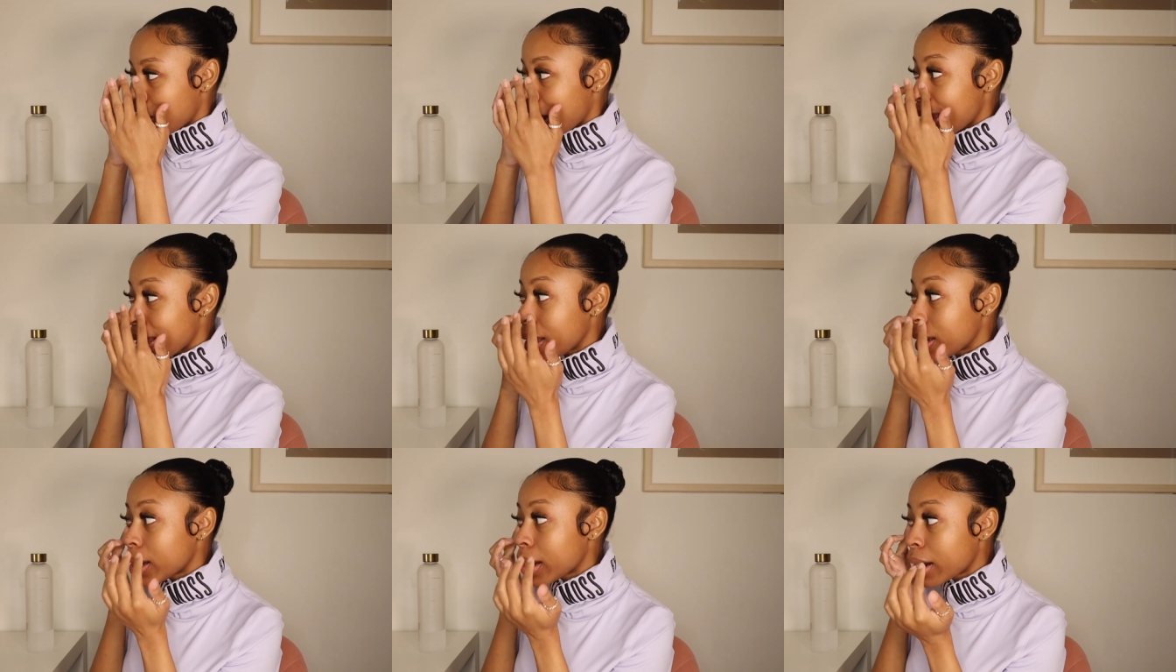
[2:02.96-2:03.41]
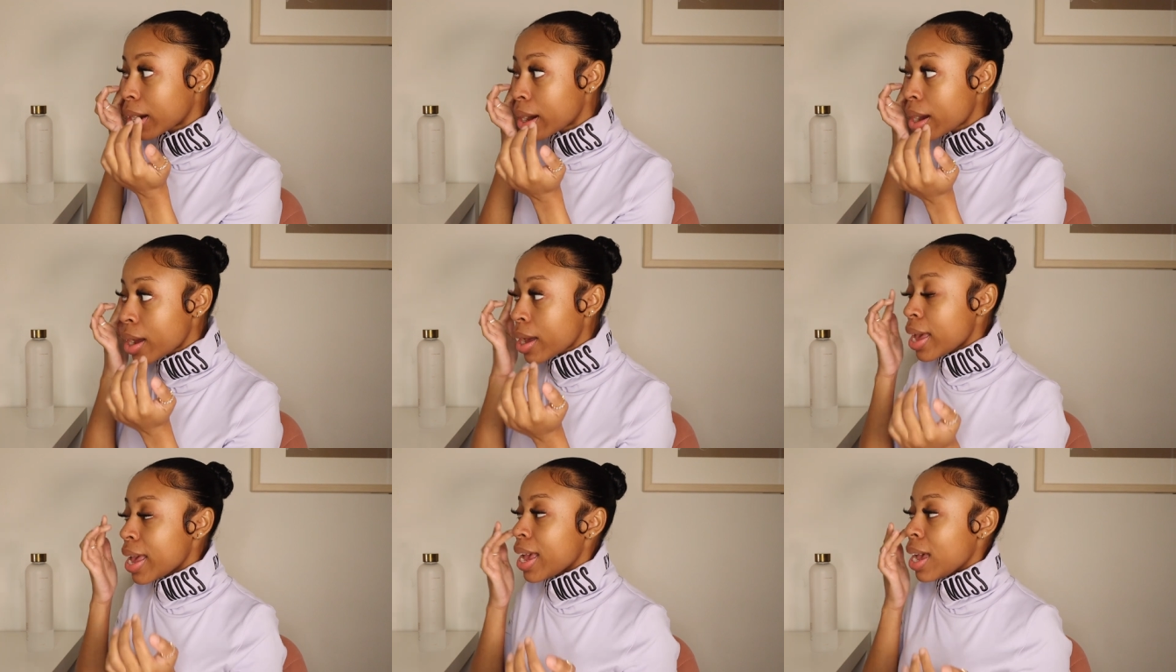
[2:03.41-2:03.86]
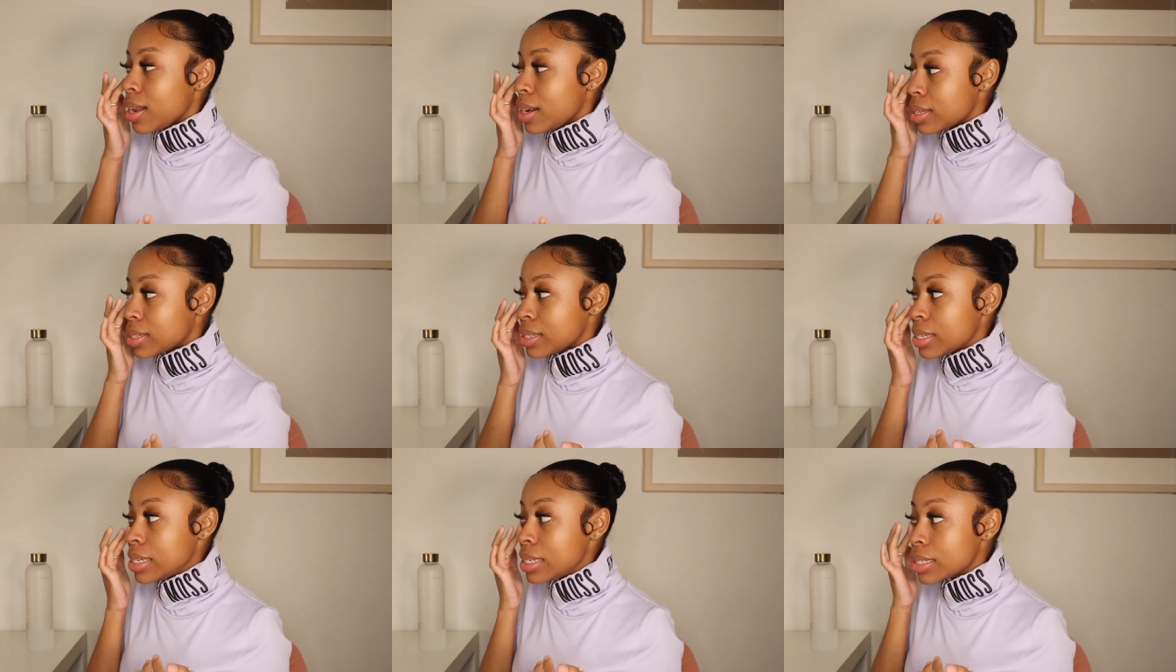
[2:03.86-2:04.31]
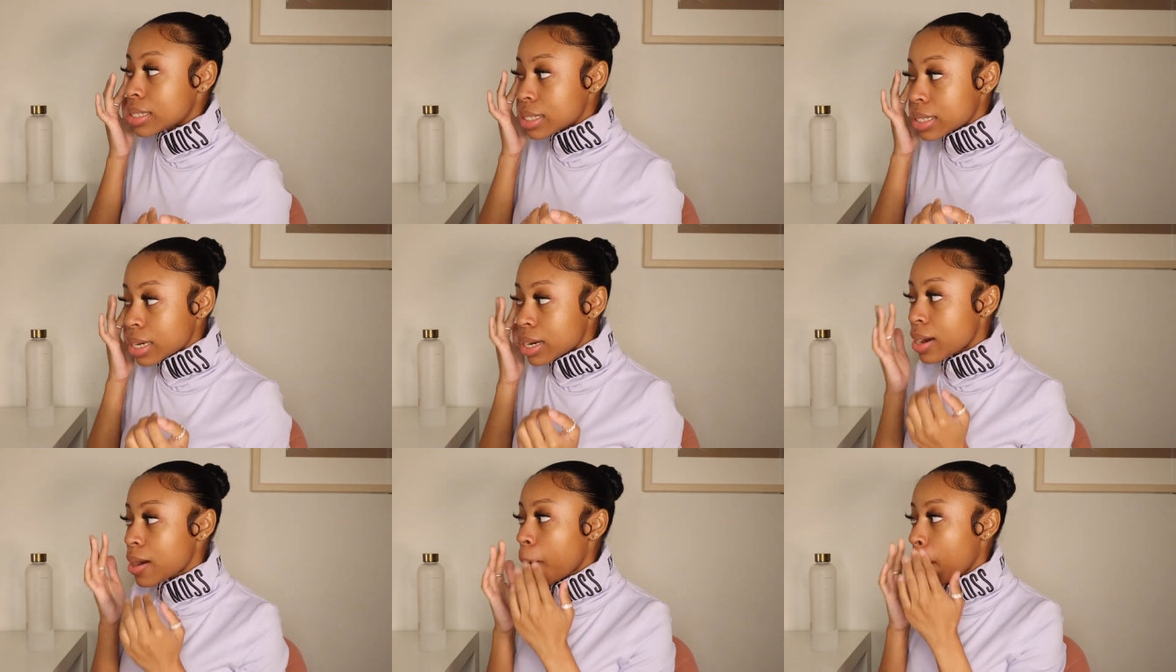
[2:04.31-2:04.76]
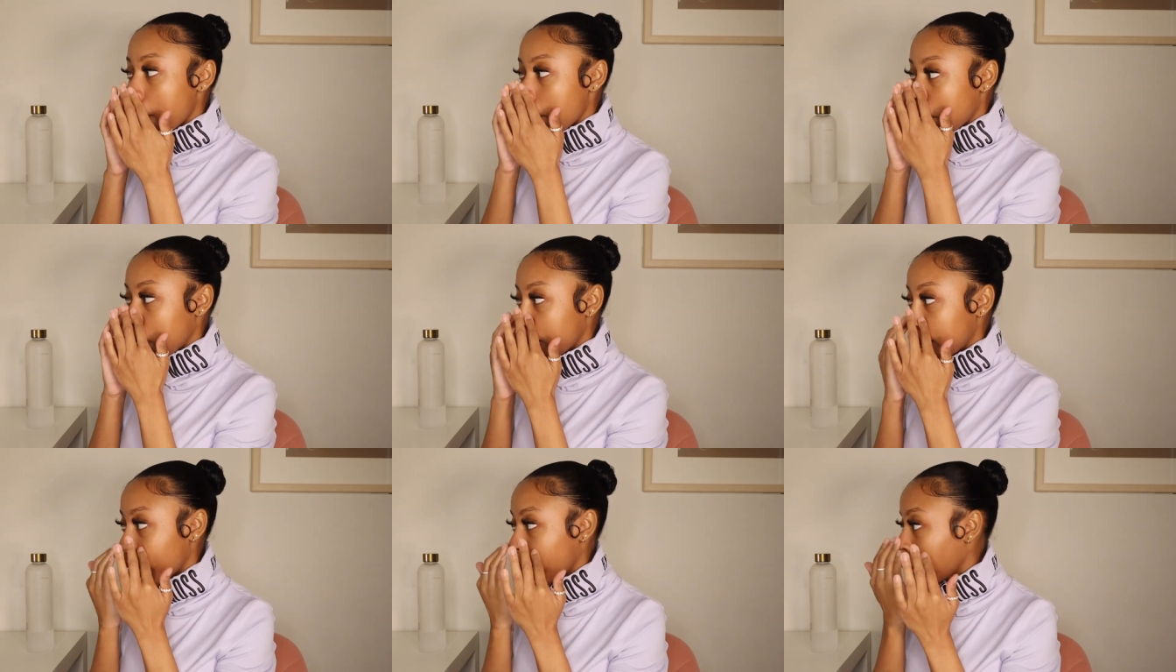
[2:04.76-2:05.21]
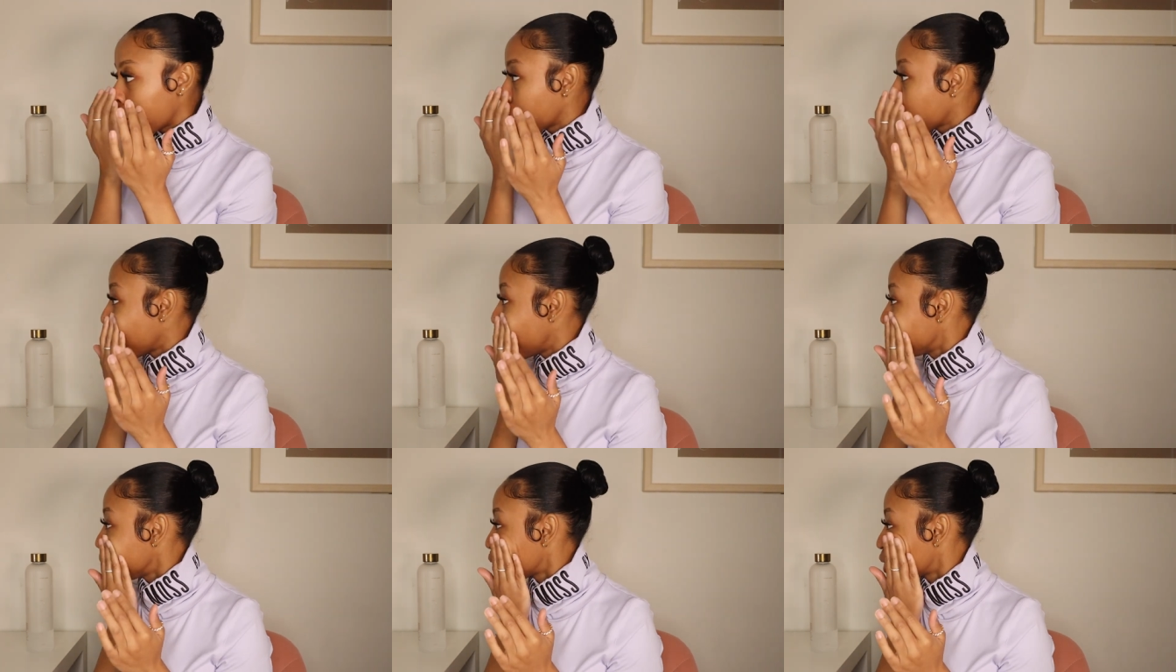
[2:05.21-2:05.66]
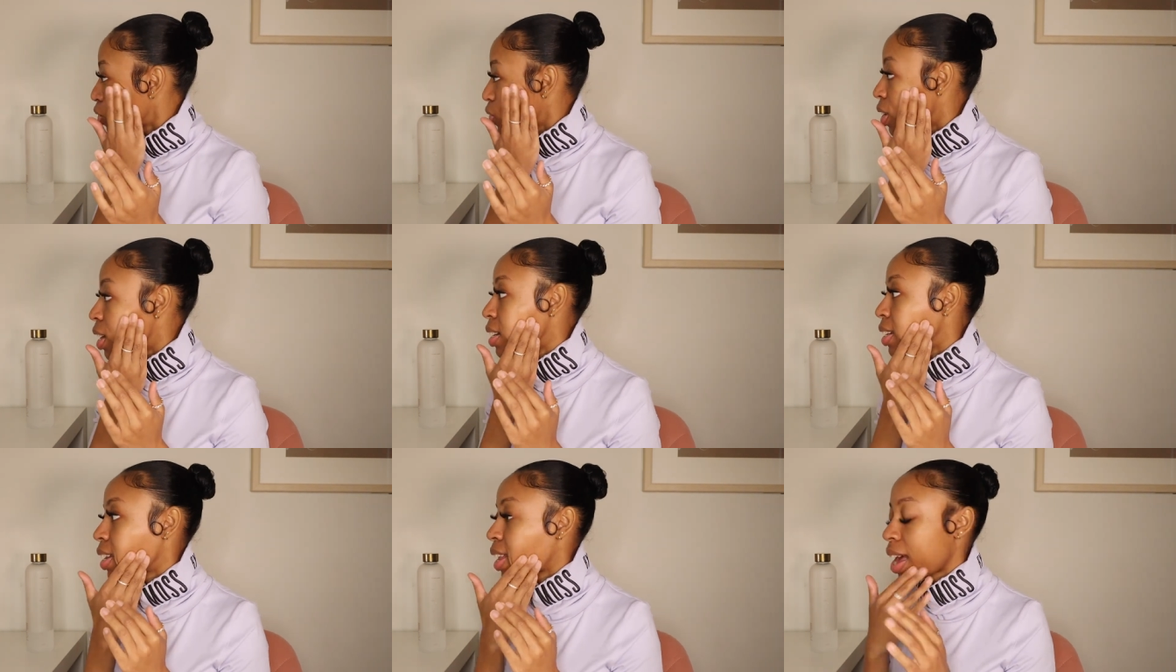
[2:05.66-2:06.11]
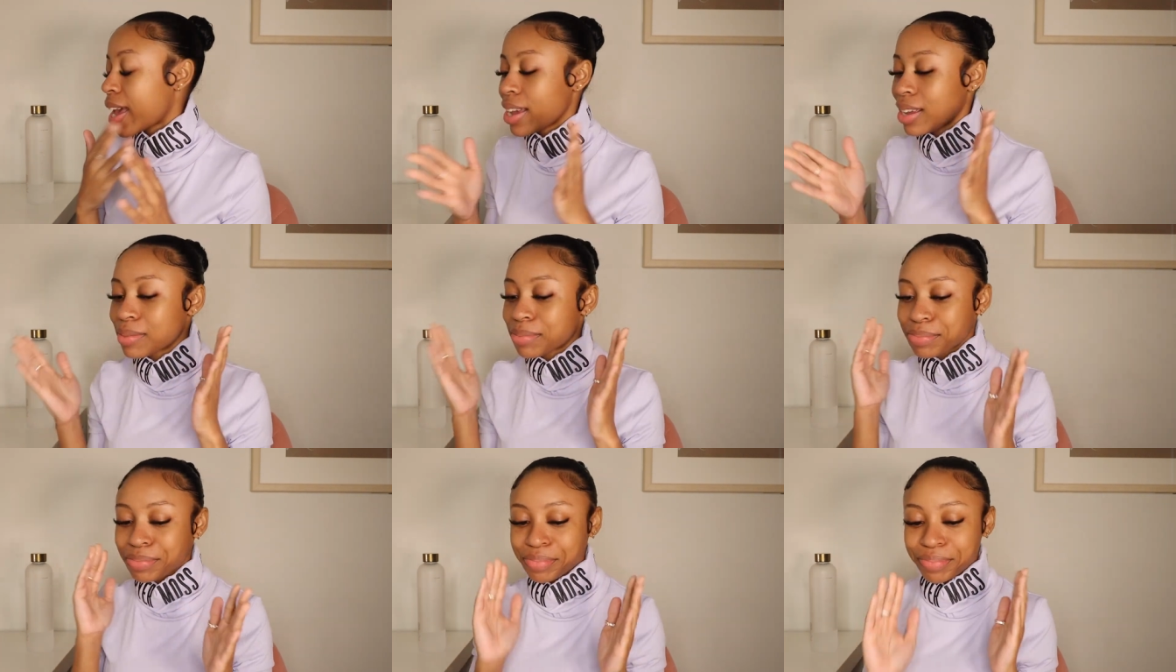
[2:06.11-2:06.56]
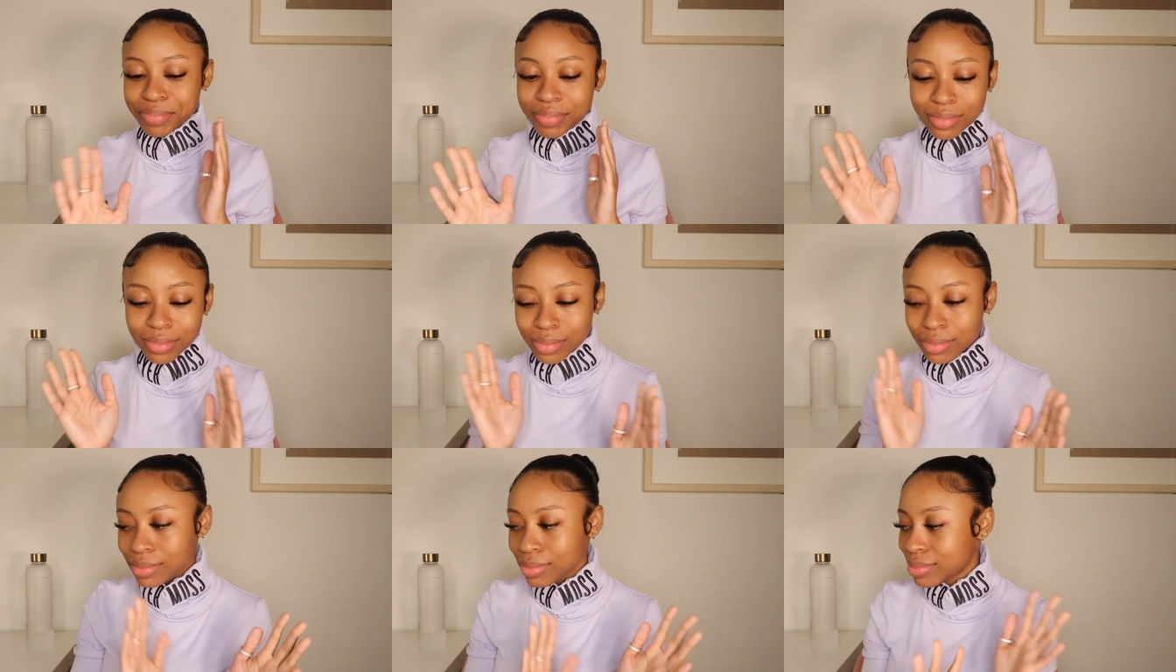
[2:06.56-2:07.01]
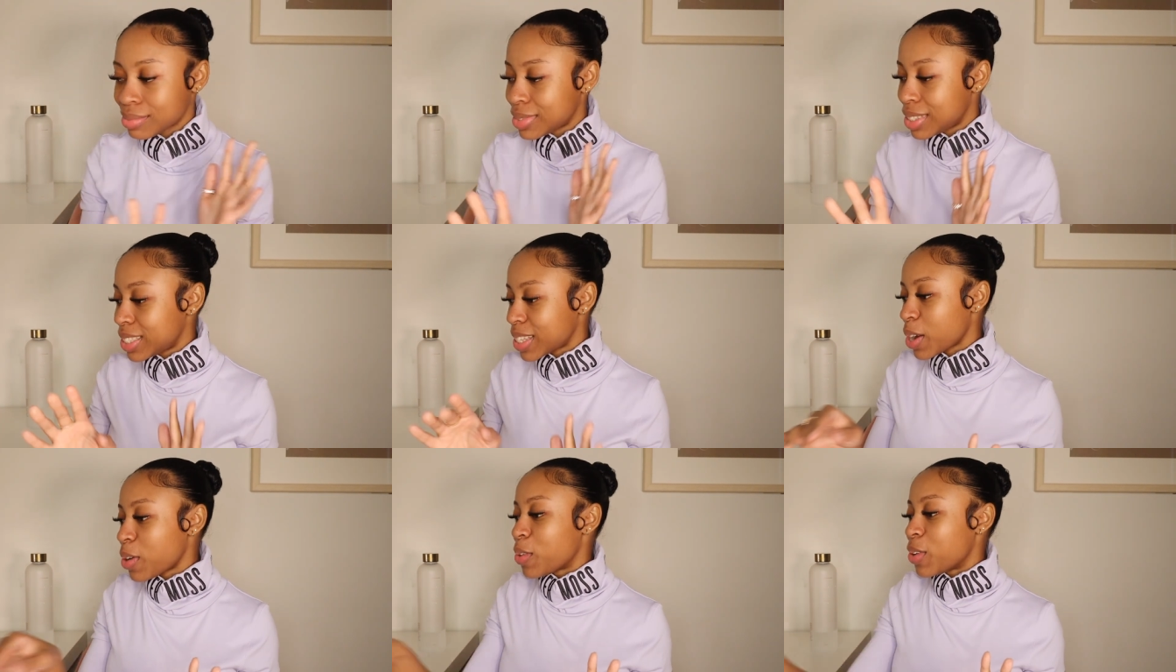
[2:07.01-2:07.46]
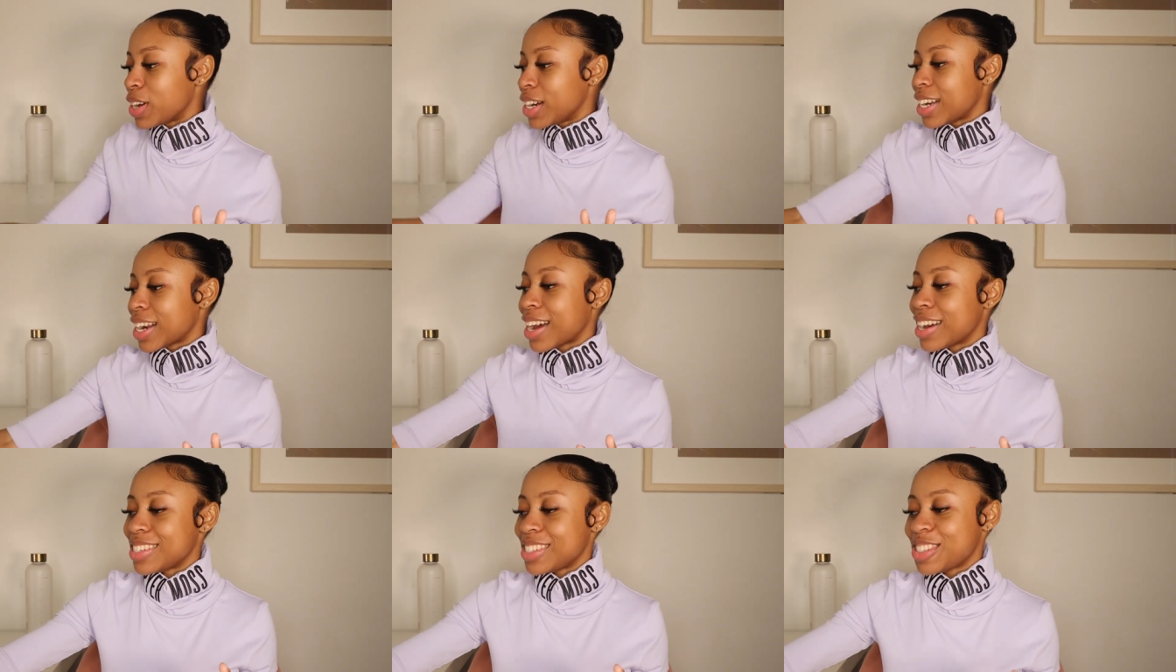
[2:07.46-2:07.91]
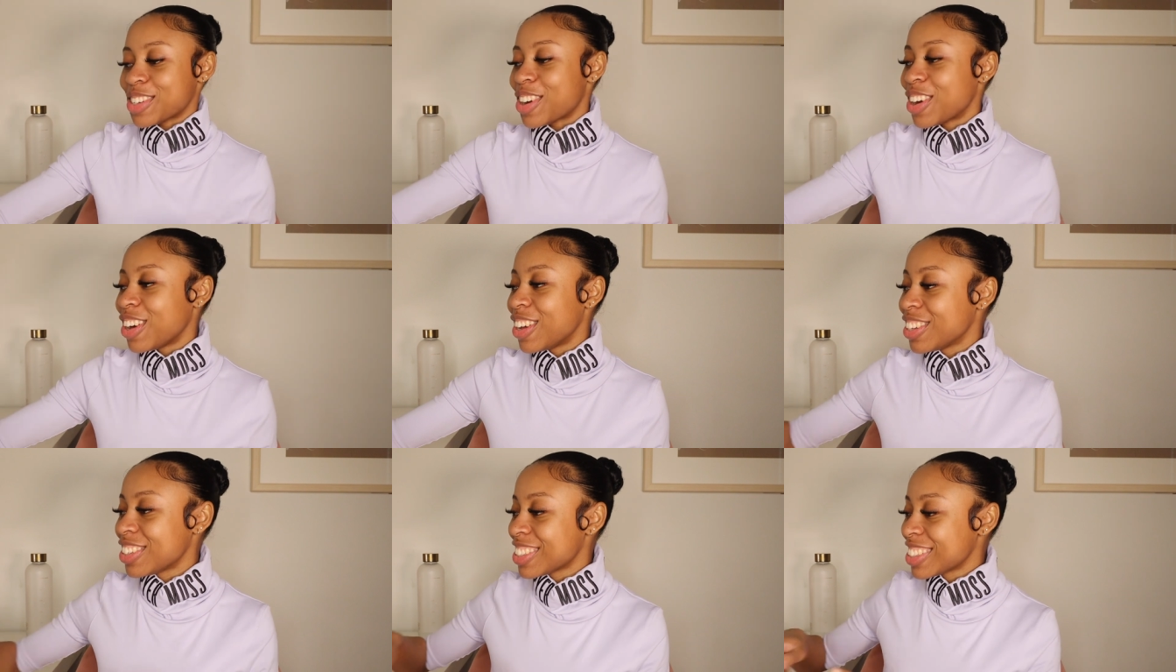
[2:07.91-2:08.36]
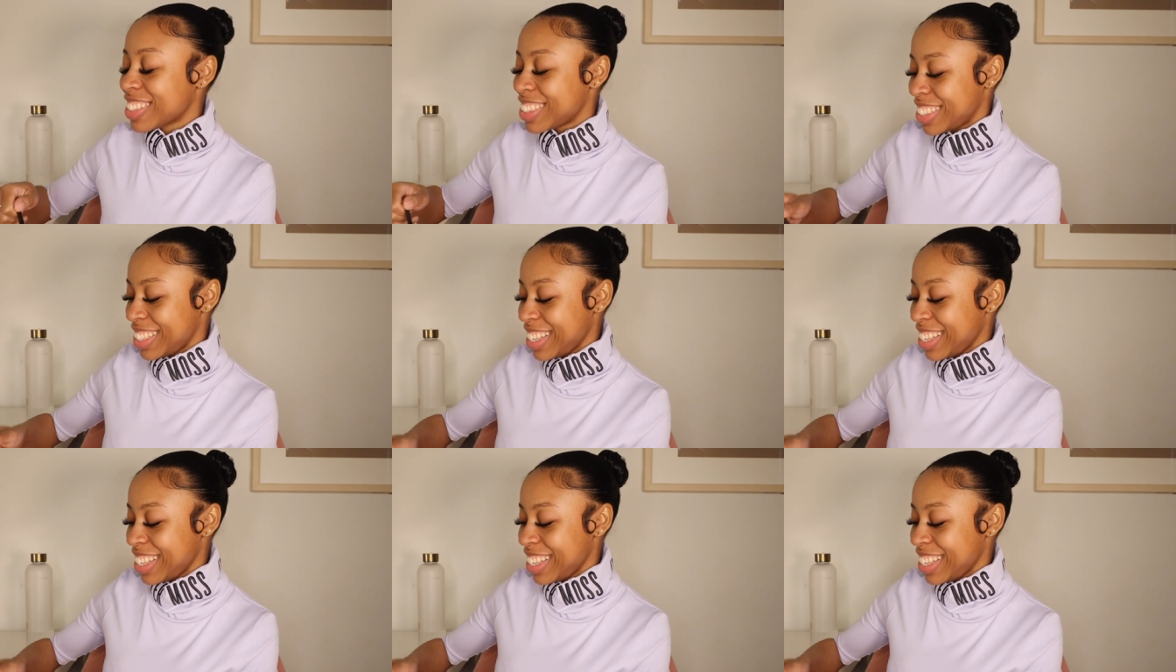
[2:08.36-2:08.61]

right here and it's easier but i'm just trying to like stay organized y'all